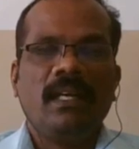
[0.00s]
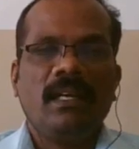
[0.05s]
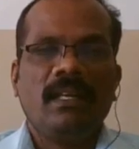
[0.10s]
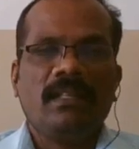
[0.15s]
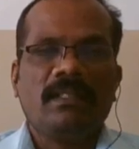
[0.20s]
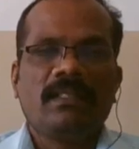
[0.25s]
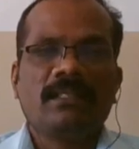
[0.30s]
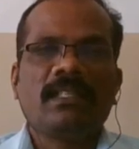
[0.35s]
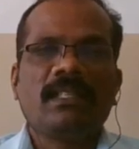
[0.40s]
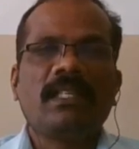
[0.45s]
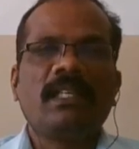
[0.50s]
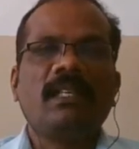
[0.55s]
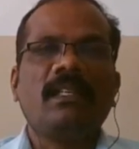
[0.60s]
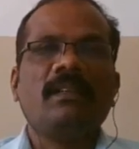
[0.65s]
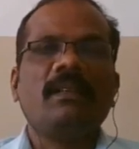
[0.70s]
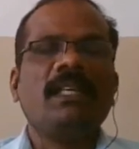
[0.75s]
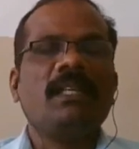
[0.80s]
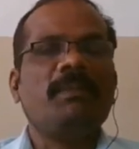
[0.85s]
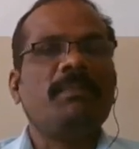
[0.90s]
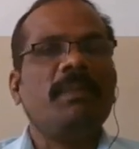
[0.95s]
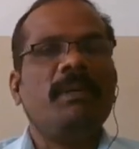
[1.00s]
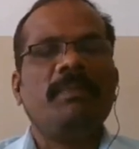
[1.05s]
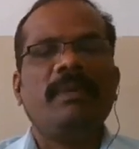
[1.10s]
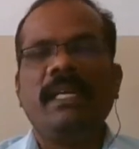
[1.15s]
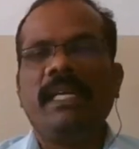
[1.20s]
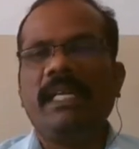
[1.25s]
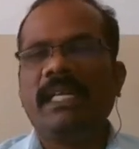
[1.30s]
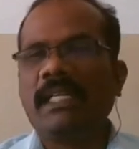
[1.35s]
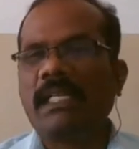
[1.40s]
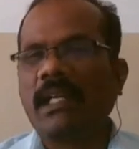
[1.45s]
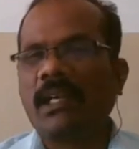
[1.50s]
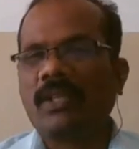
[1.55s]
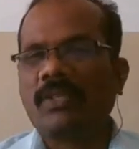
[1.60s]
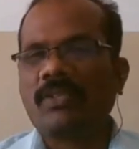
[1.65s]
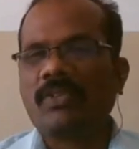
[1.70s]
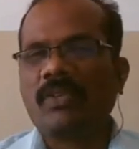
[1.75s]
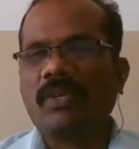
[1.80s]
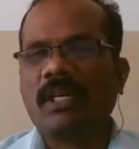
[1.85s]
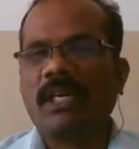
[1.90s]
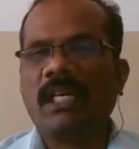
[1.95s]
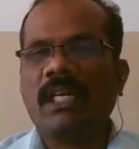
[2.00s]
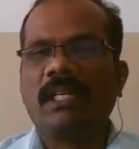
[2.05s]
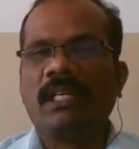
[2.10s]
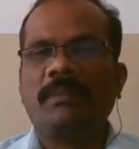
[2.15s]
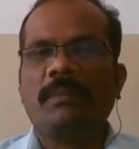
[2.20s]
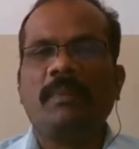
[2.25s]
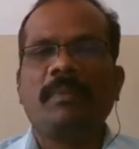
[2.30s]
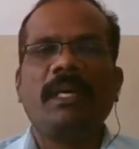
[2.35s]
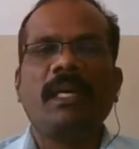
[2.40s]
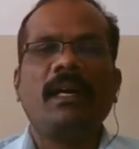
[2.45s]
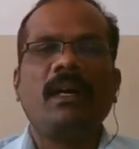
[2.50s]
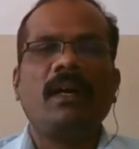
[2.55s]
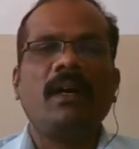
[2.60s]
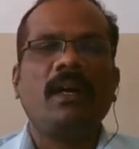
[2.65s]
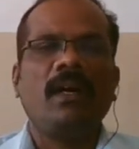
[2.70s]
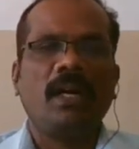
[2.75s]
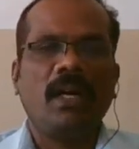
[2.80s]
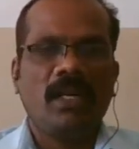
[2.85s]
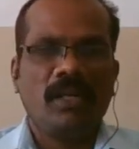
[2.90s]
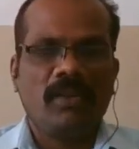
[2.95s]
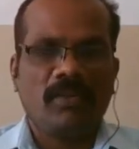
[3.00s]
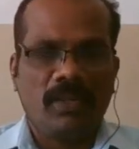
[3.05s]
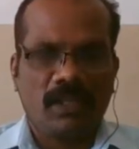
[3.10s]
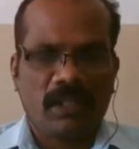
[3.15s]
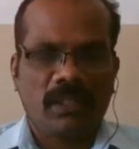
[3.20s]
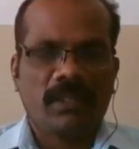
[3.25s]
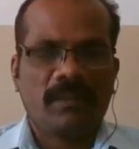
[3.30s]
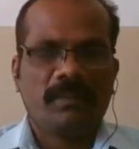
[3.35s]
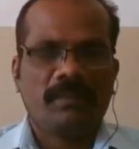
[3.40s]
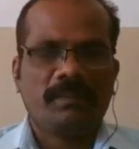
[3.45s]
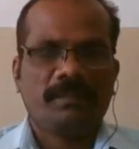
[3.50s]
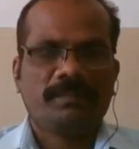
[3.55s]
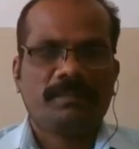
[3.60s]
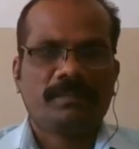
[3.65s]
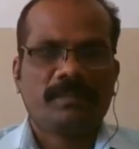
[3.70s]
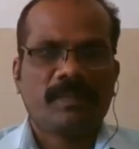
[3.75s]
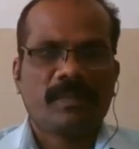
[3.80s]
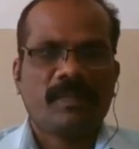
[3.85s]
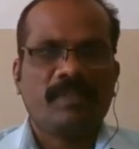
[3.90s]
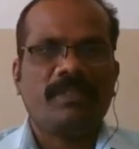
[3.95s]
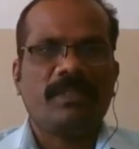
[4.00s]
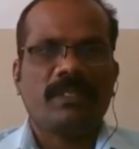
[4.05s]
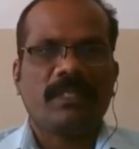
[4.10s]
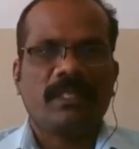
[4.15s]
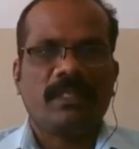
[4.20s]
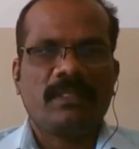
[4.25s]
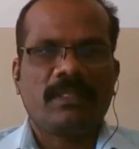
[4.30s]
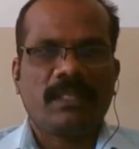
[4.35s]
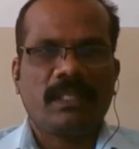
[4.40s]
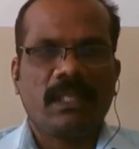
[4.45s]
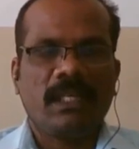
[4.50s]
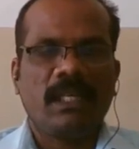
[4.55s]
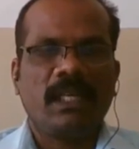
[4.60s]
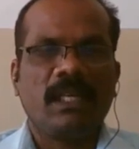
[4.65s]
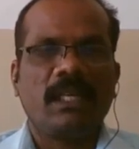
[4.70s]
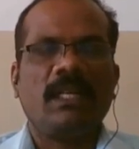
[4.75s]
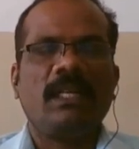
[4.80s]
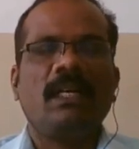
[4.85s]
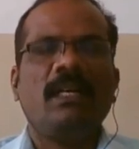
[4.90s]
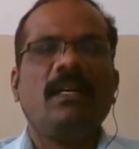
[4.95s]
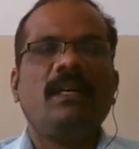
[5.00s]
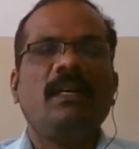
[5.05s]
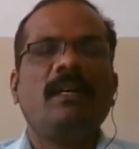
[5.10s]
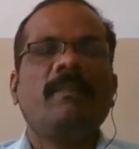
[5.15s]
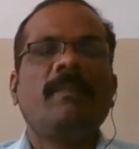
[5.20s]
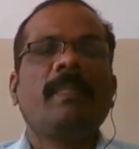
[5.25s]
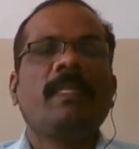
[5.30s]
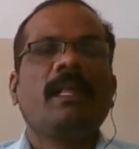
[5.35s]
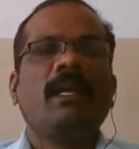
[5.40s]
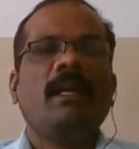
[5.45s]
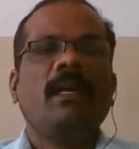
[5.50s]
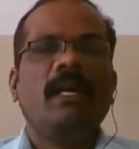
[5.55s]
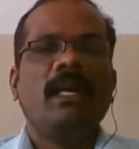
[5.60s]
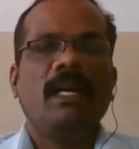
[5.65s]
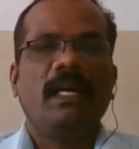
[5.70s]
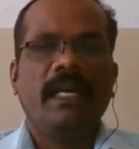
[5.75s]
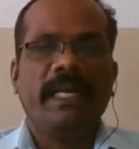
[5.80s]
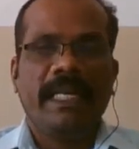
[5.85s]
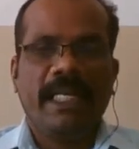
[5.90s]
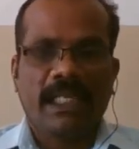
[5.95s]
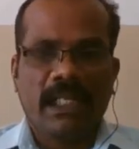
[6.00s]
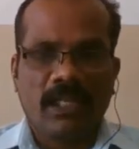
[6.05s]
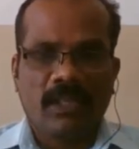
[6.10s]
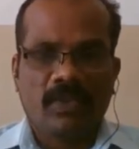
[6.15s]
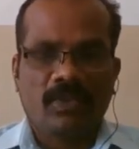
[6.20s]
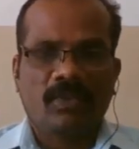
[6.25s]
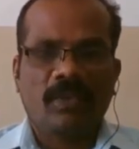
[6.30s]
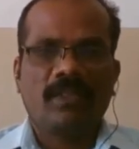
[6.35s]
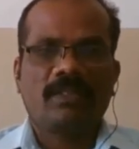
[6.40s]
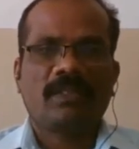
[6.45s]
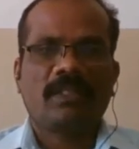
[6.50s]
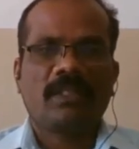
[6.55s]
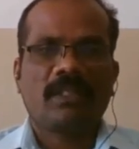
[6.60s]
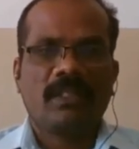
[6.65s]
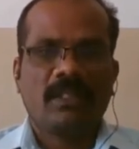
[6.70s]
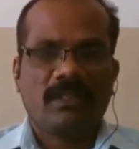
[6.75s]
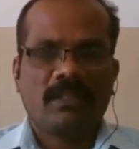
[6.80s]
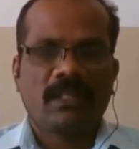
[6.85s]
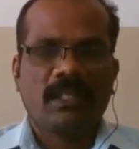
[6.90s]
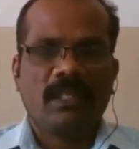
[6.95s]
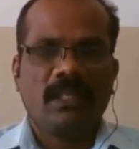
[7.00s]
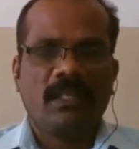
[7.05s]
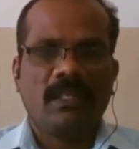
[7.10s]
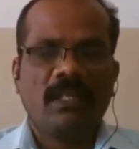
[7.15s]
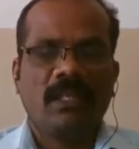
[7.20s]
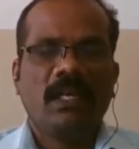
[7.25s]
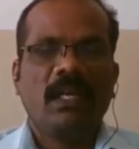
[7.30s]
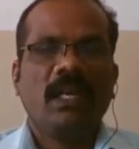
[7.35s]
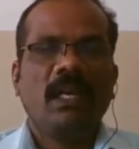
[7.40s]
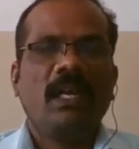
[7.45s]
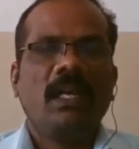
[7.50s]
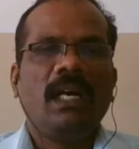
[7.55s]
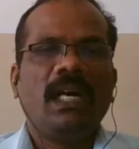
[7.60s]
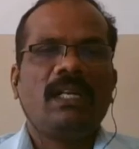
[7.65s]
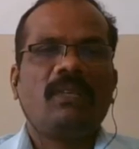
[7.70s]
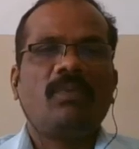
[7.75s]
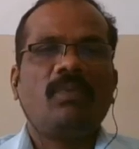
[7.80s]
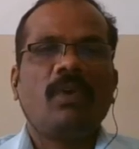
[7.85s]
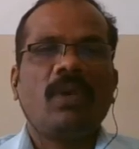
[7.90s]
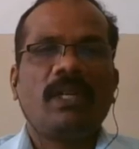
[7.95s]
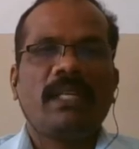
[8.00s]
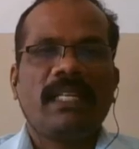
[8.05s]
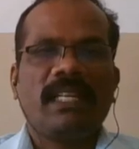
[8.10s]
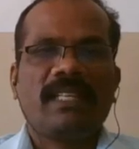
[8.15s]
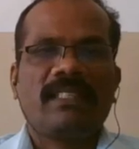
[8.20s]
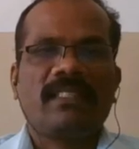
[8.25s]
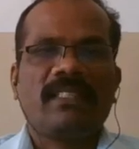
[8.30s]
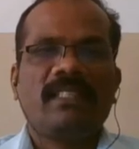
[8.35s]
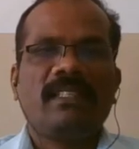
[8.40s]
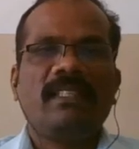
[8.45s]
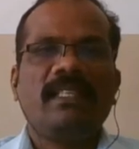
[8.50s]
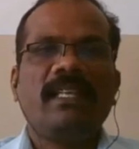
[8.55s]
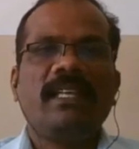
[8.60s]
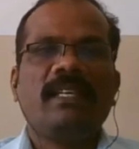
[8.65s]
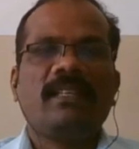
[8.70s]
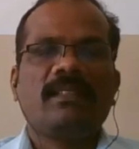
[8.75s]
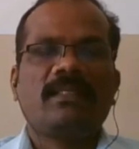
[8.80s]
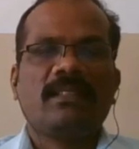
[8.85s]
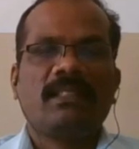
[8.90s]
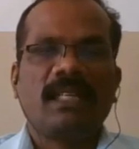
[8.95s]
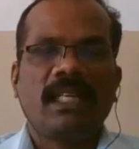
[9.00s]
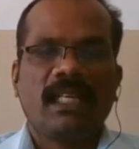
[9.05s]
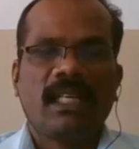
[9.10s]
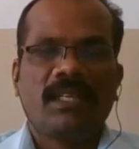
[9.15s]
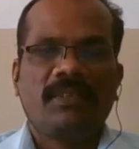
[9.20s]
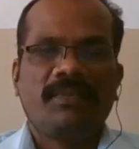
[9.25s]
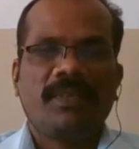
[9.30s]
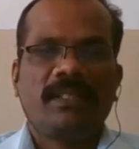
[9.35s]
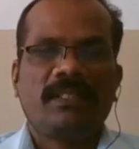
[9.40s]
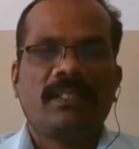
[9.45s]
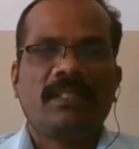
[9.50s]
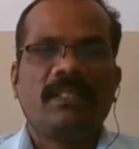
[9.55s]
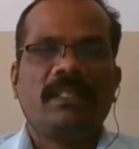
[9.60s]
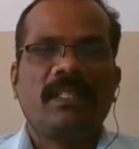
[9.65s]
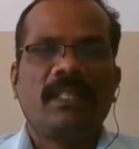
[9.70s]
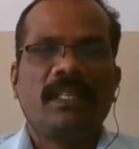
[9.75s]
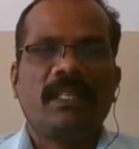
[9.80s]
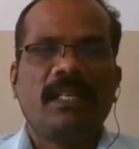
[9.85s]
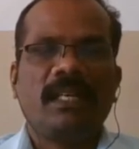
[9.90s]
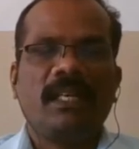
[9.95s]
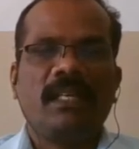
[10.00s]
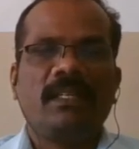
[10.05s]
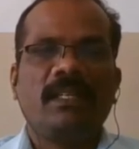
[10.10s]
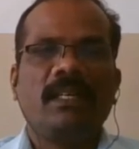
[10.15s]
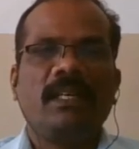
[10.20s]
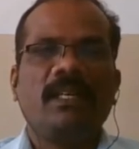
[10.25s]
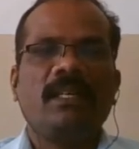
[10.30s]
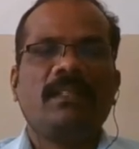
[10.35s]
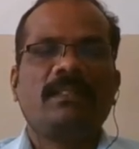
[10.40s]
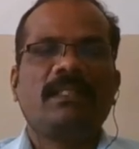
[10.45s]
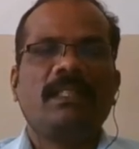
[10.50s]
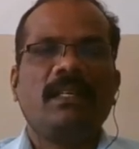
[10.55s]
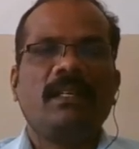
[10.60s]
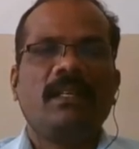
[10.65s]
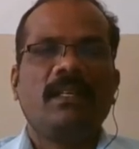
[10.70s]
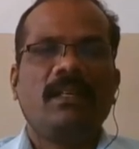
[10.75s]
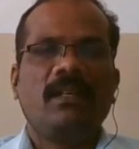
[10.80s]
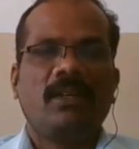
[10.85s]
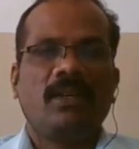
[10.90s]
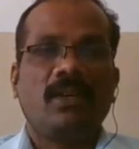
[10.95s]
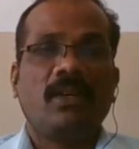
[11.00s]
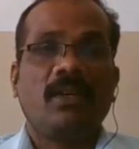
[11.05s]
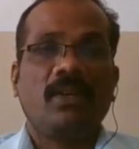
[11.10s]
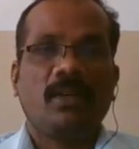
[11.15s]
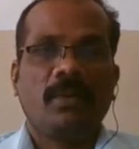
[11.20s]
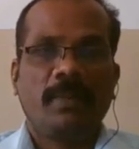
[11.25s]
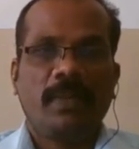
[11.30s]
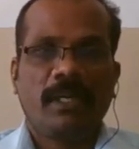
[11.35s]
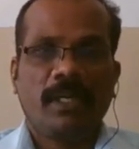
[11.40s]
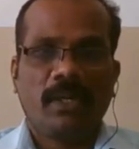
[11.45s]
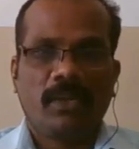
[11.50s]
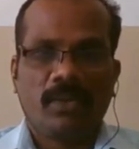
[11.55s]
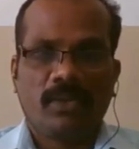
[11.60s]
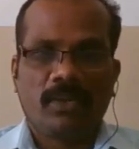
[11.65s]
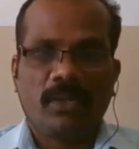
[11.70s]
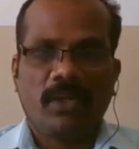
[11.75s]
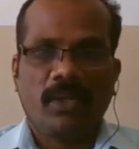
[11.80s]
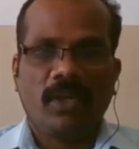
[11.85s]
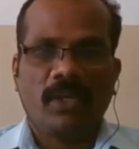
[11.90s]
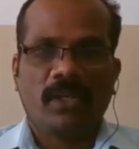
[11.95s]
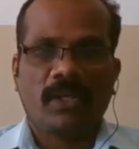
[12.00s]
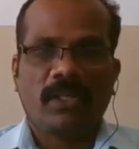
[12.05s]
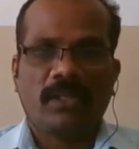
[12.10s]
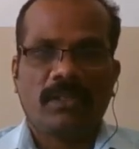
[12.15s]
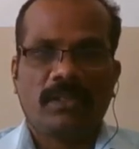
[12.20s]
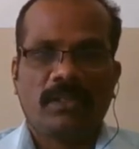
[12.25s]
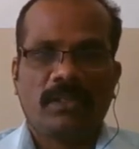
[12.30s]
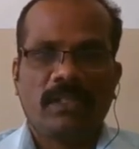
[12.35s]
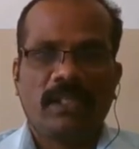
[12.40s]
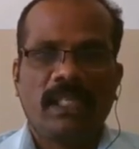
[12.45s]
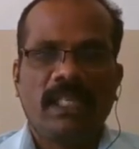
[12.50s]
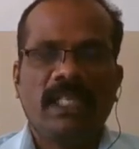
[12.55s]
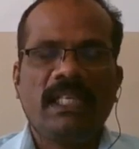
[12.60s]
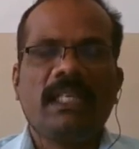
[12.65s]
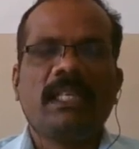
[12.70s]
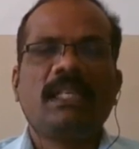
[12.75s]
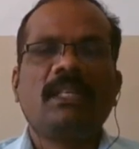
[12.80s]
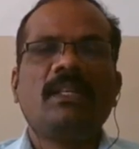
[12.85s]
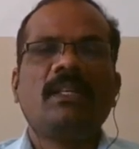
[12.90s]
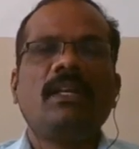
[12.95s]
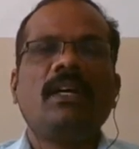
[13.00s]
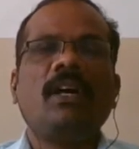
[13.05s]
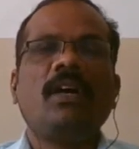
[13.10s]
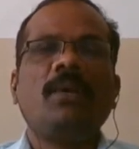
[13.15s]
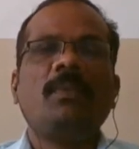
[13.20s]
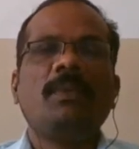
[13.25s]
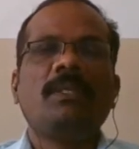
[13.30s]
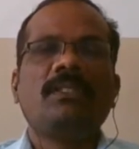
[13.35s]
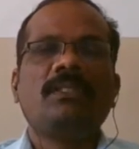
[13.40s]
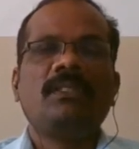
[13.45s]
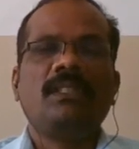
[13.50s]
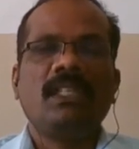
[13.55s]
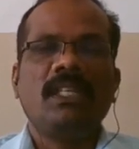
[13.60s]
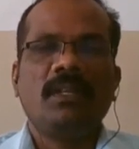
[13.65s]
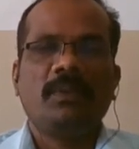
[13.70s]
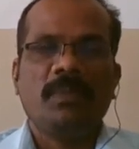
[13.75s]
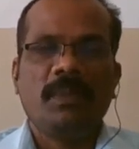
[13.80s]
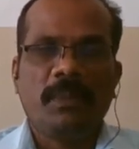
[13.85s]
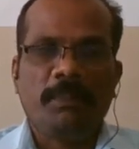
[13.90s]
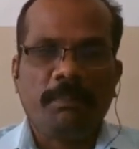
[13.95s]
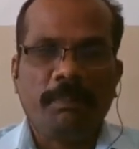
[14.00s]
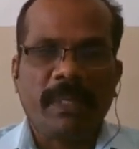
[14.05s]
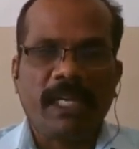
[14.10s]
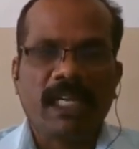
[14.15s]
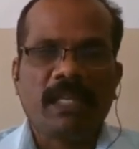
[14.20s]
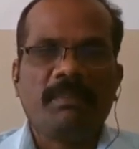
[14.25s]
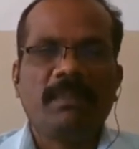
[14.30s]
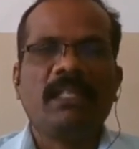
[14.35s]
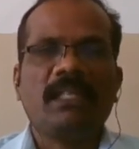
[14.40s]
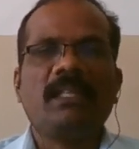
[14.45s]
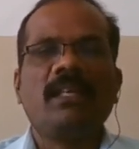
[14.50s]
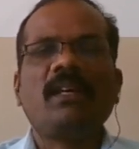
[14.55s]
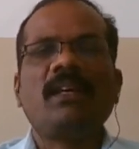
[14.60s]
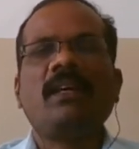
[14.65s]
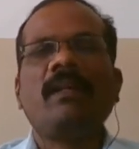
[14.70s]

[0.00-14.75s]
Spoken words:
skill. It may be intellectual, or it may be hard work, physical skill, or intellectual skill. At what extent they are sacrificing their are contributing to the organization, in return how much they have been paid by the